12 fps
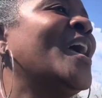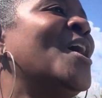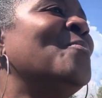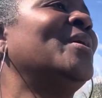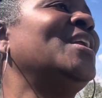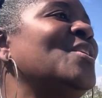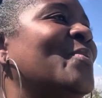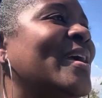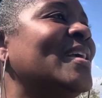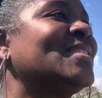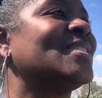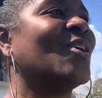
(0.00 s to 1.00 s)
But
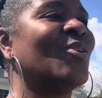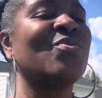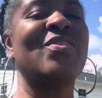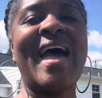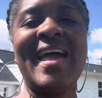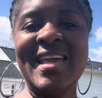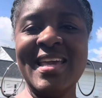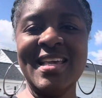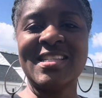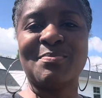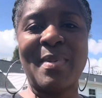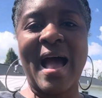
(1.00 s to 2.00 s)
anyway, so that
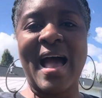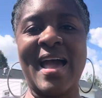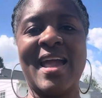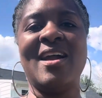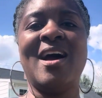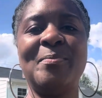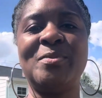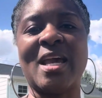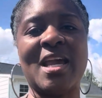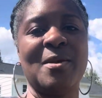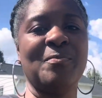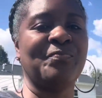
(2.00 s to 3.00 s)
is my
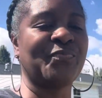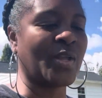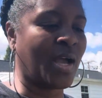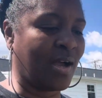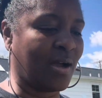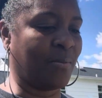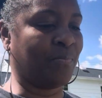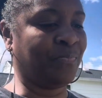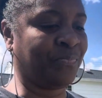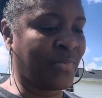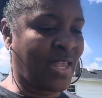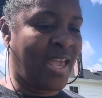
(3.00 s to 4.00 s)
update.
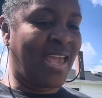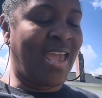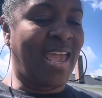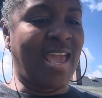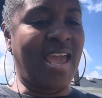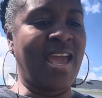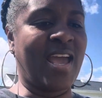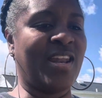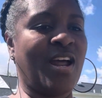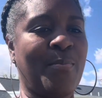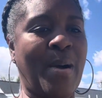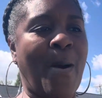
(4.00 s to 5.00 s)
And
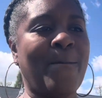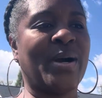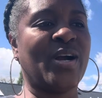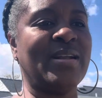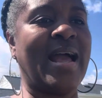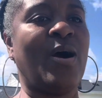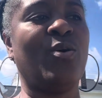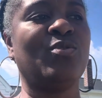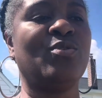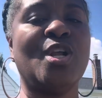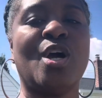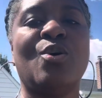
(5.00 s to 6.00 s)
about burnout,
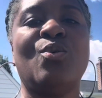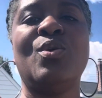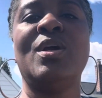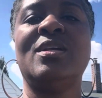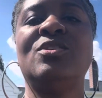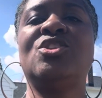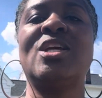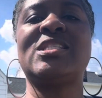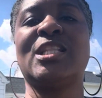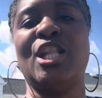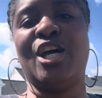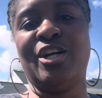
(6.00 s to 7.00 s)
just
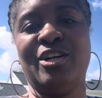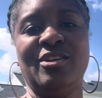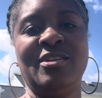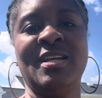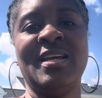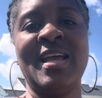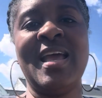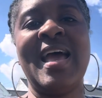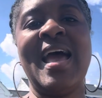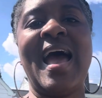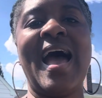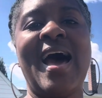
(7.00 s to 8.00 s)
learn
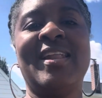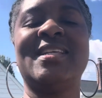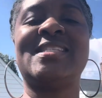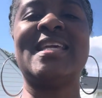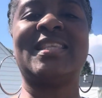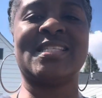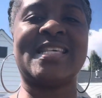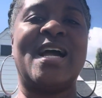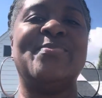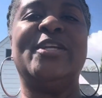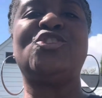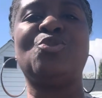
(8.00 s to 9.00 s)
how to take the
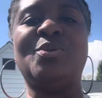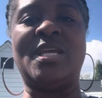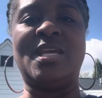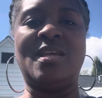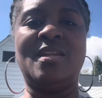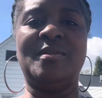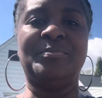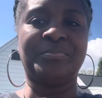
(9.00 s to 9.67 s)
time that you need